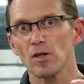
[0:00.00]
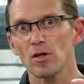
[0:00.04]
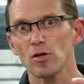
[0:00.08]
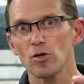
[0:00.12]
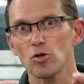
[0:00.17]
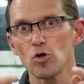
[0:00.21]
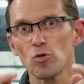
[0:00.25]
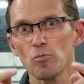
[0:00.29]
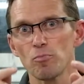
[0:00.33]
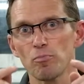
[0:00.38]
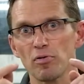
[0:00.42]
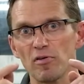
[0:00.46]

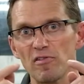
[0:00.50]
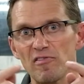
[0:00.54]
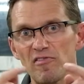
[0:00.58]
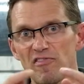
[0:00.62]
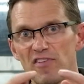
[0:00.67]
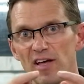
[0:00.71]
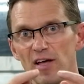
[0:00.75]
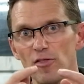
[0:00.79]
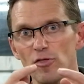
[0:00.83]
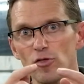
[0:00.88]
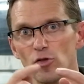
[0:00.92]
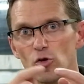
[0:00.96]
you
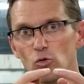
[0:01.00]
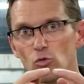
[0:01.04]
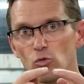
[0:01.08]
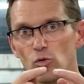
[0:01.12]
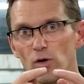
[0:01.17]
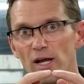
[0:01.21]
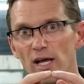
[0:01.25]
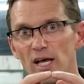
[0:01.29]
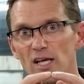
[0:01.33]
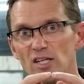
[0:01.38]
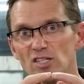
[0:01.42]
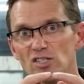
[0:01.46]
prevent the
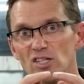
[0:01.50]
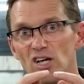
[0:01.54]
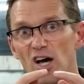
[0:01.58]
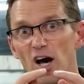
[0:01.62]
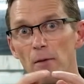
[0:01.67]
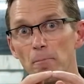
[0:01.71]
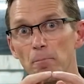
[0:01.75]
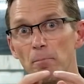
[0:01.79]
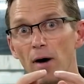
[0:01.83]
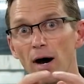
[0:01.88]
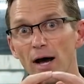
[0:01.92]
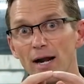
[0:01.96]
risk
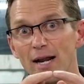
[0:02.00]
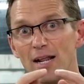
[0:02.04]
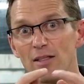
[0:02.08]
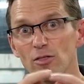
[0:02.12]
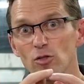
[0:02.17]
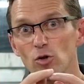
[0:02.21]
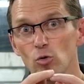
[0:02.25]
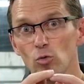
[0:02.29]
of butting the